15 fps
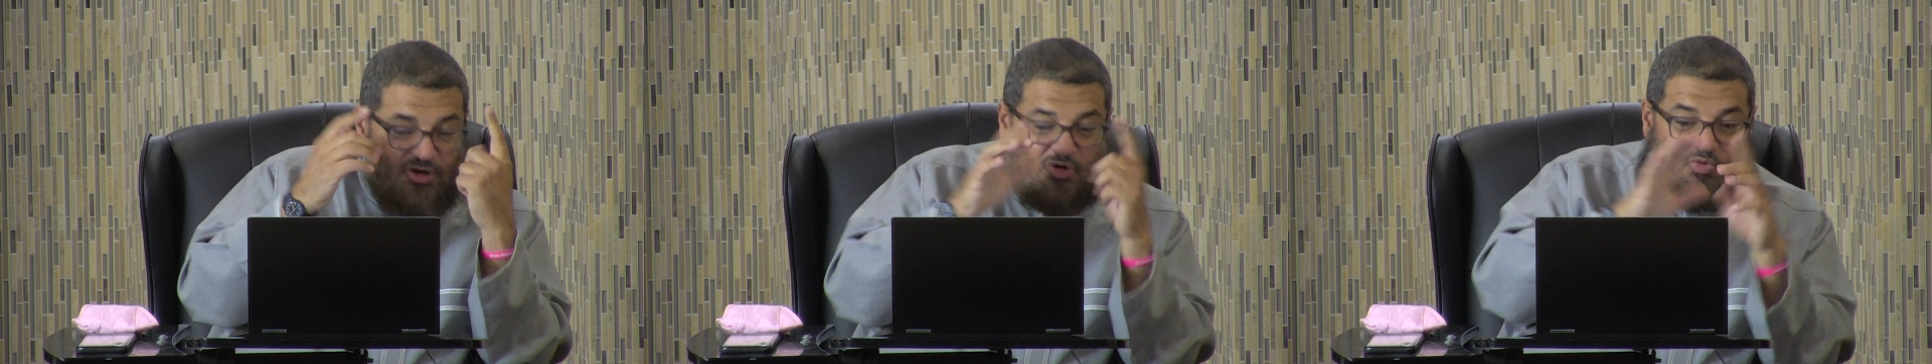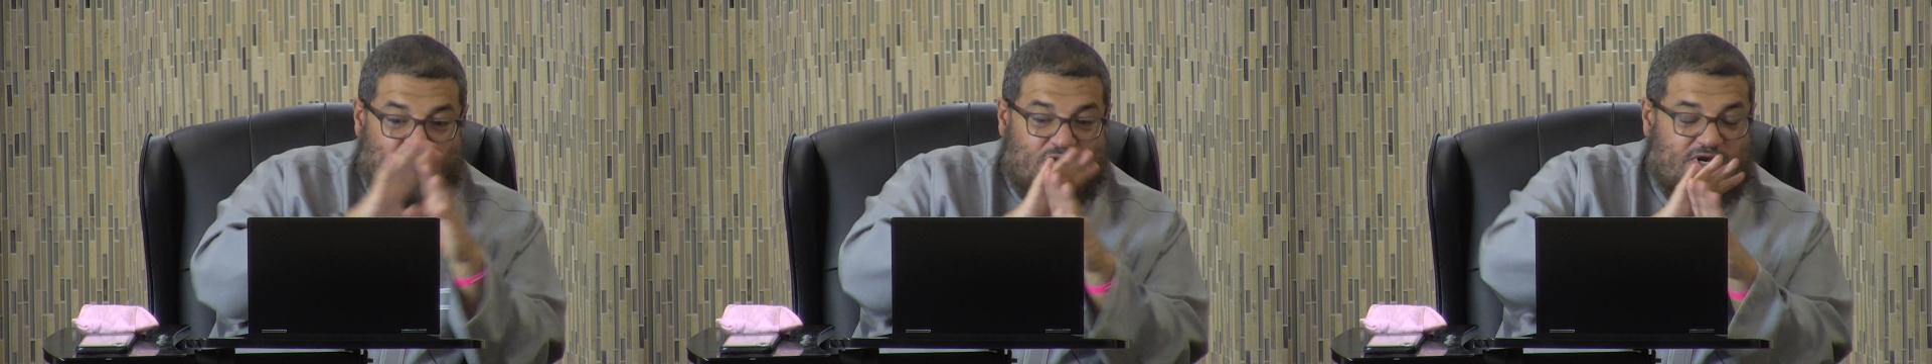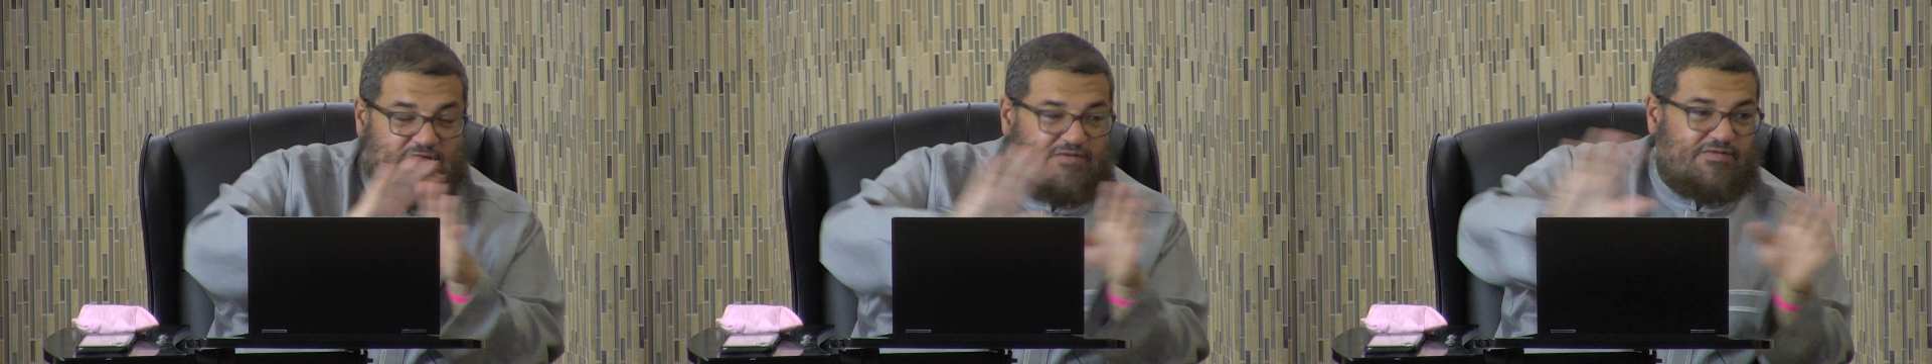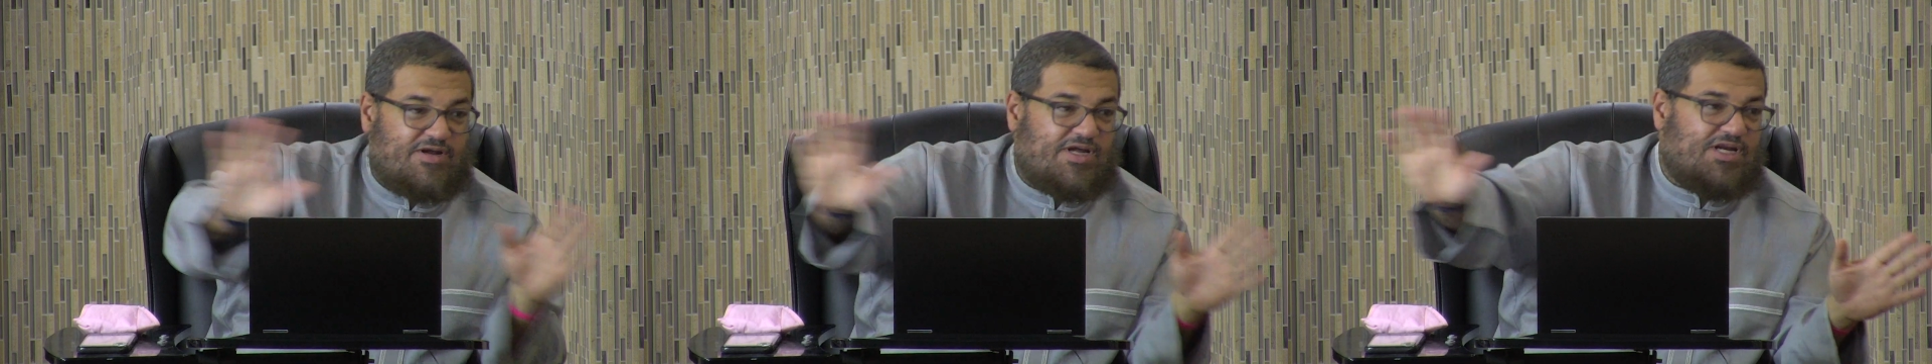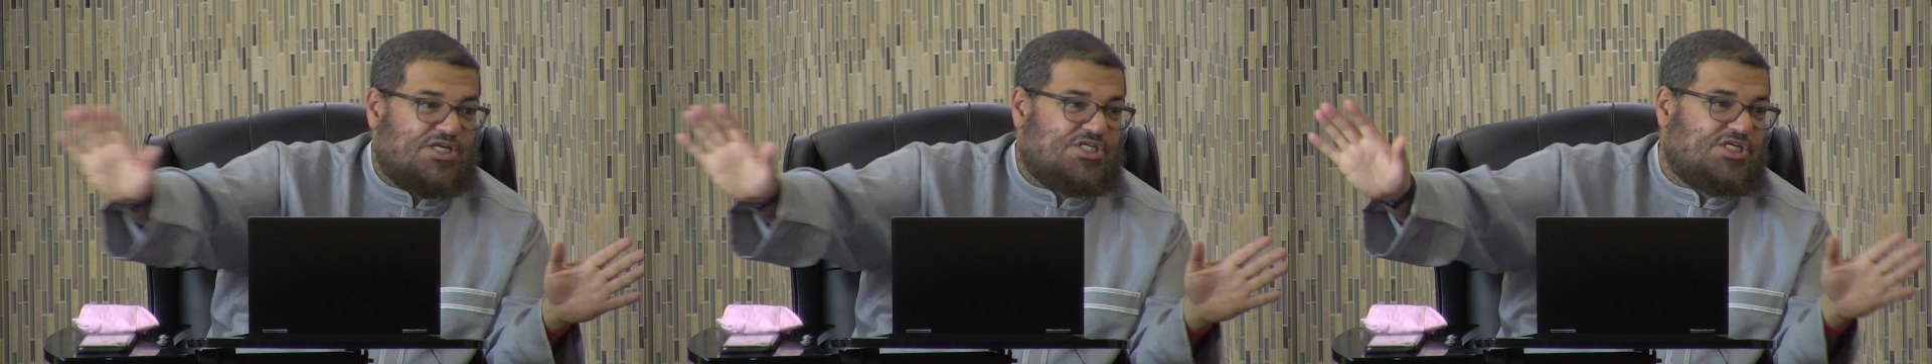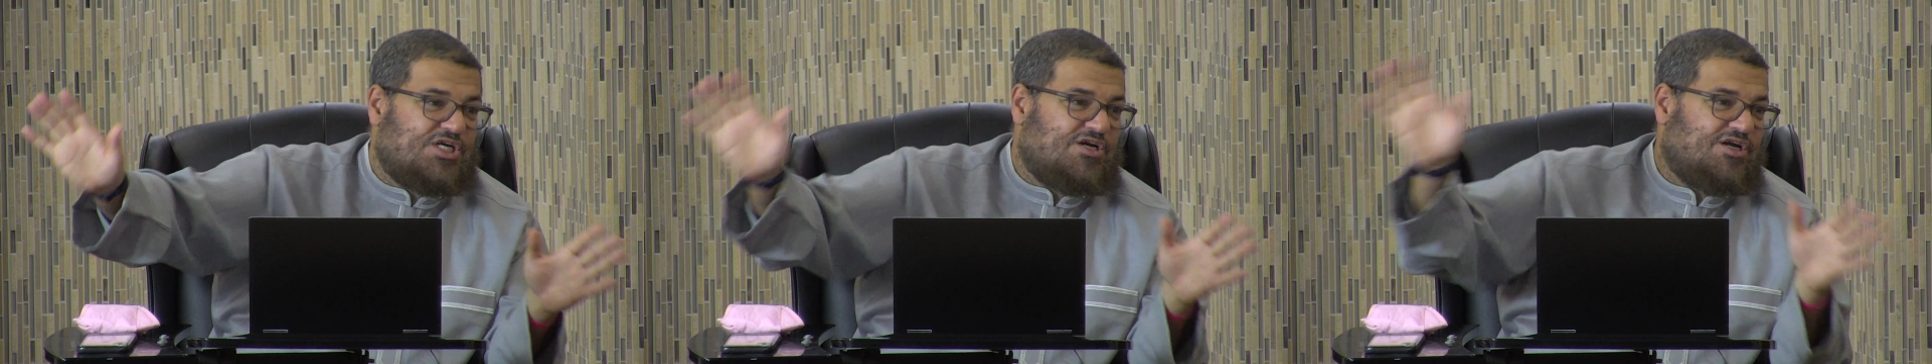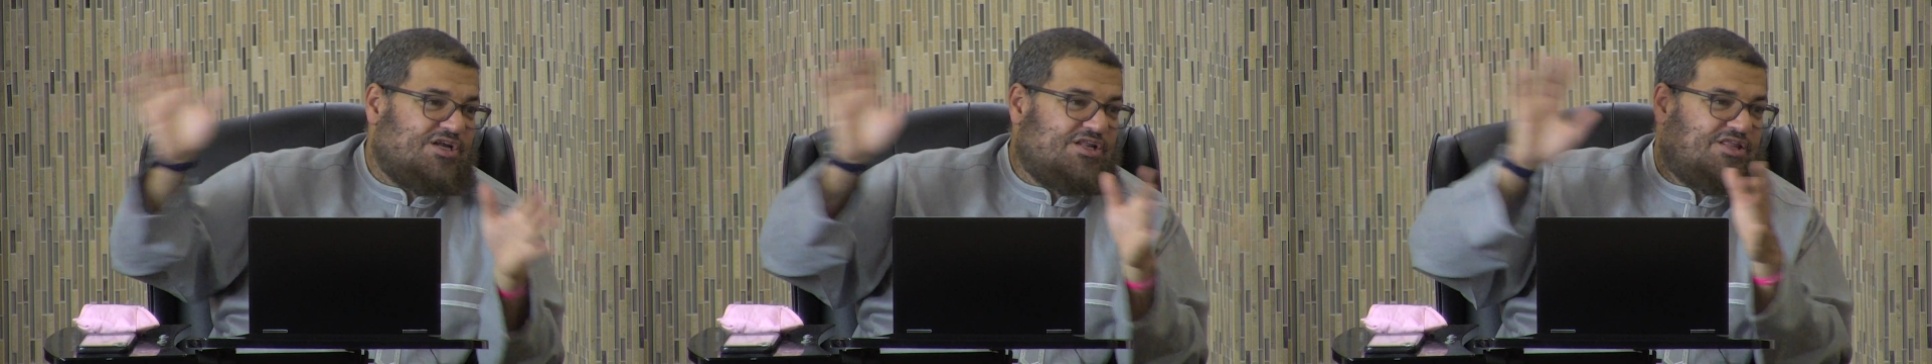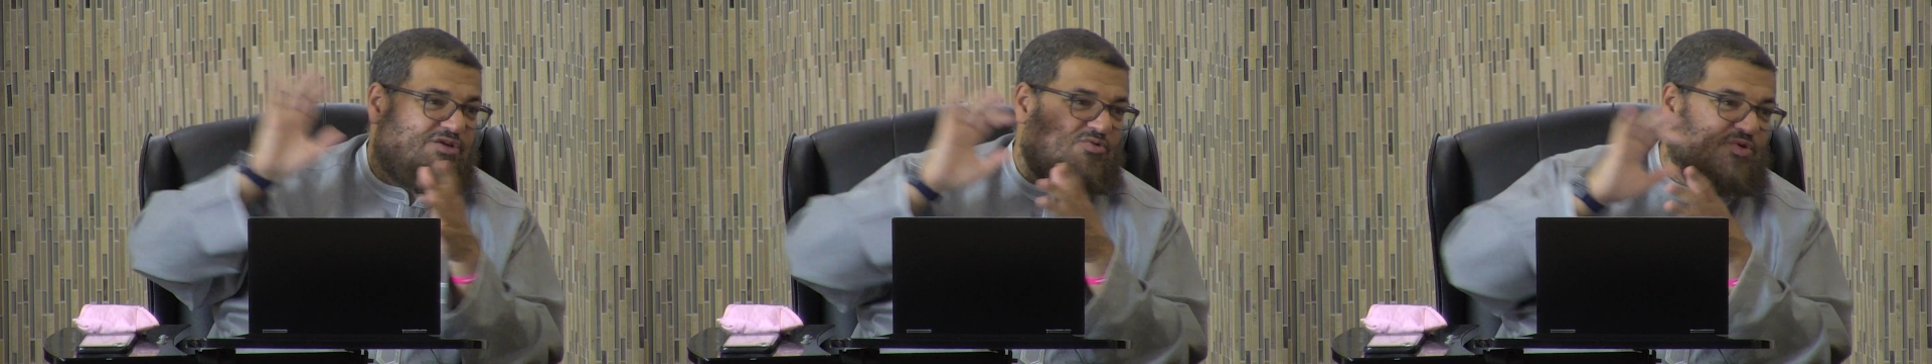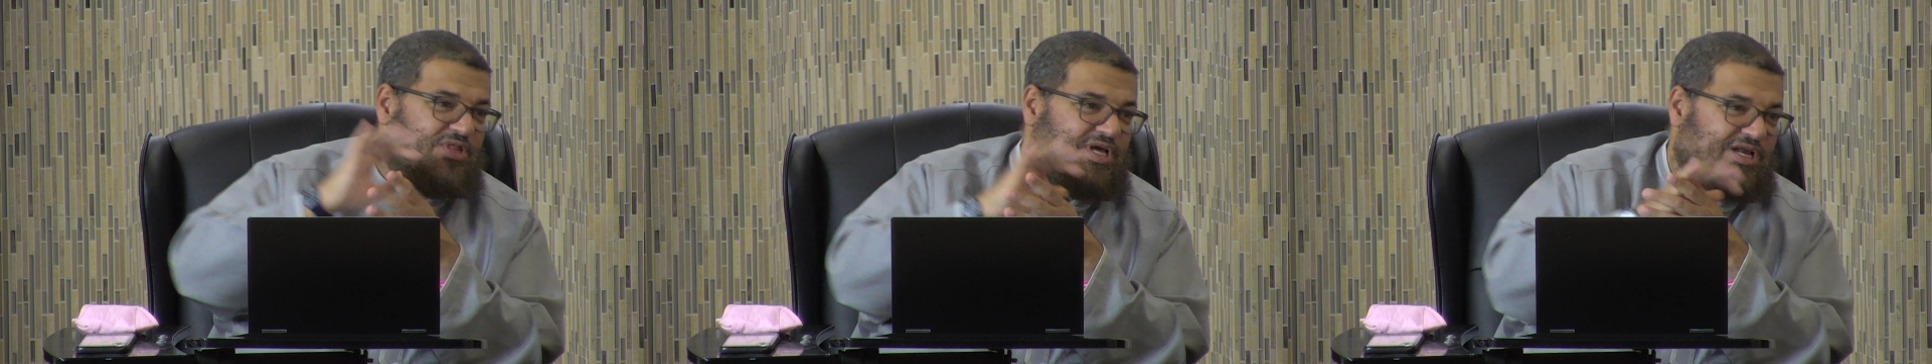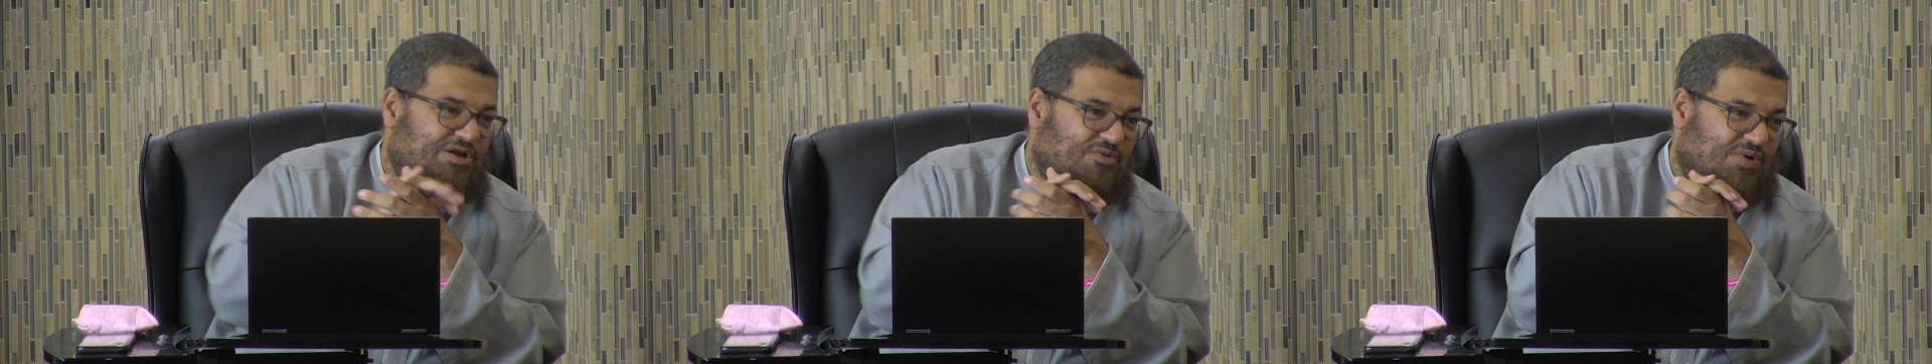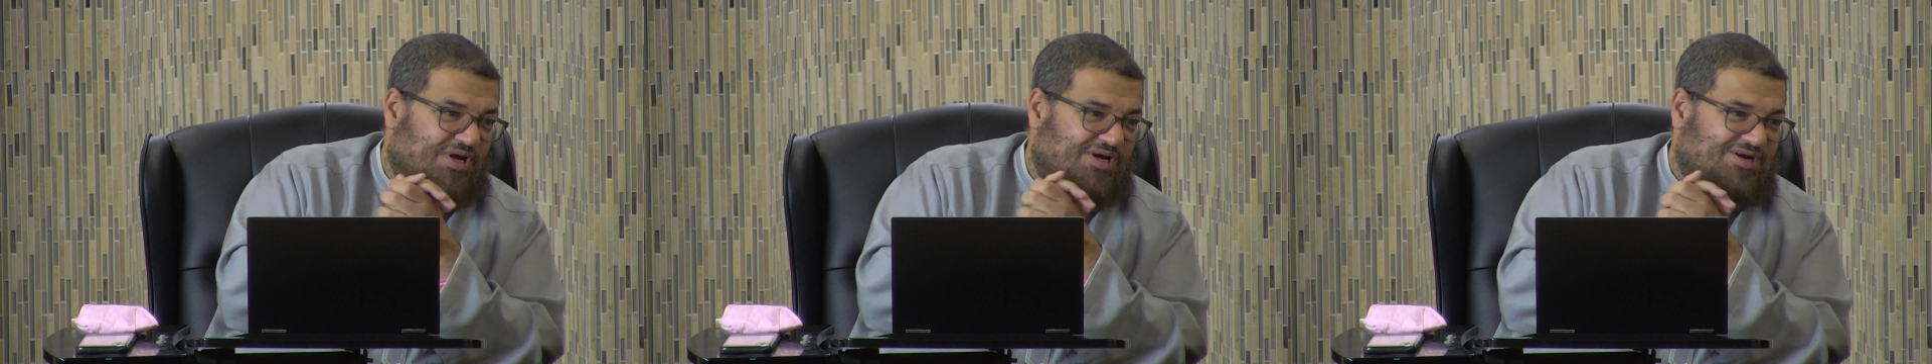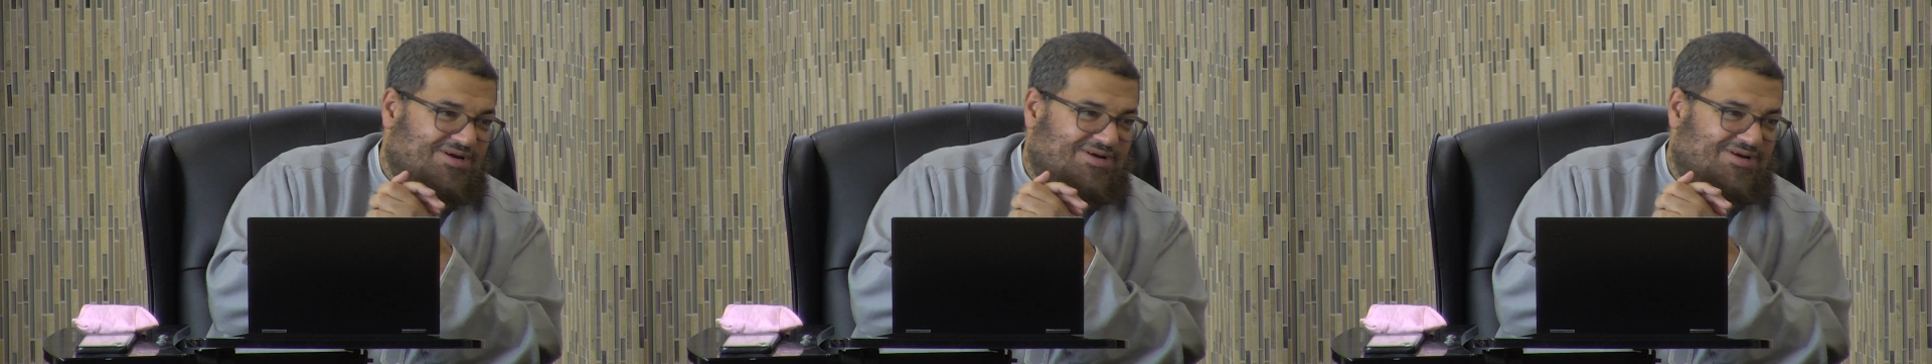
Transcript: we're never going to share anything with anyone.